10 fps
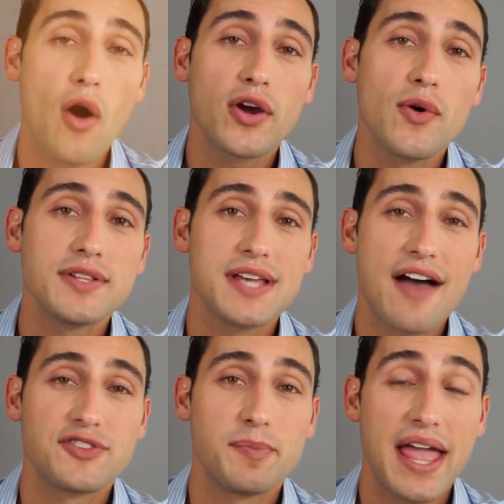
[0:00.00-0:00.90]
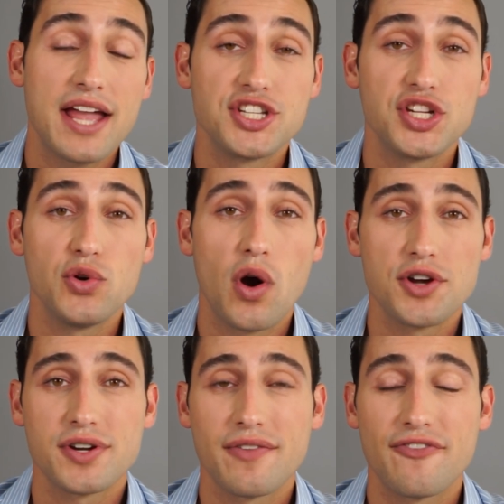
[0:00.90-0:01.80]
are going to have to pay a
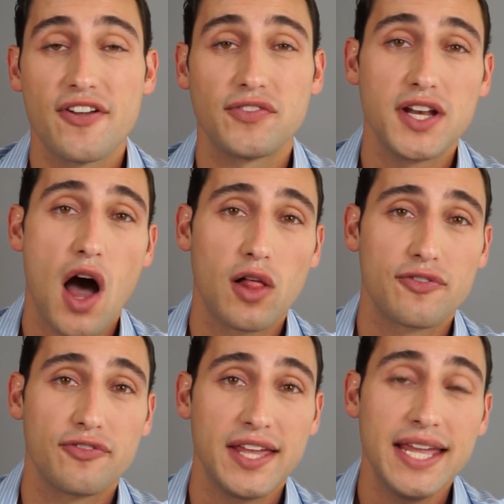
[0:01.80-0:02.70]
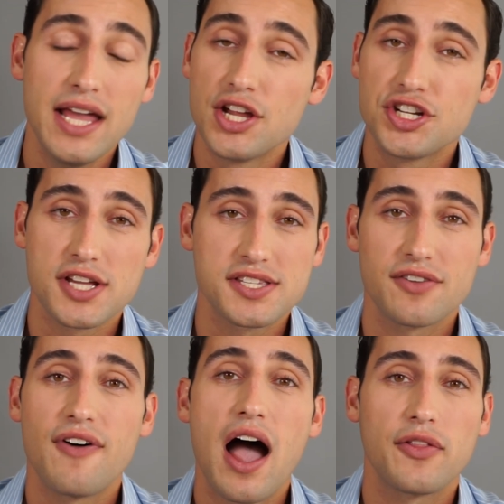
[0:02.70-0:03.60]
$250 fee just to
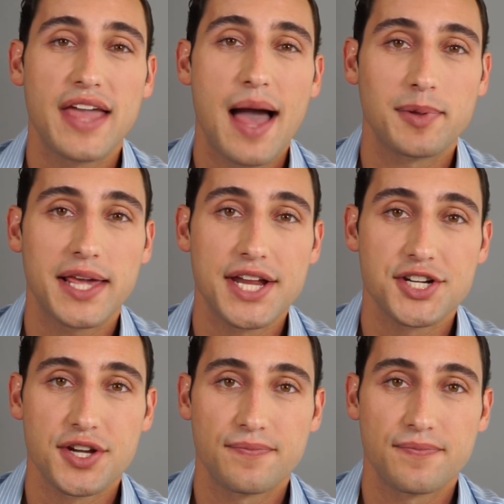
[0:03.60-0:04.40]
file the application.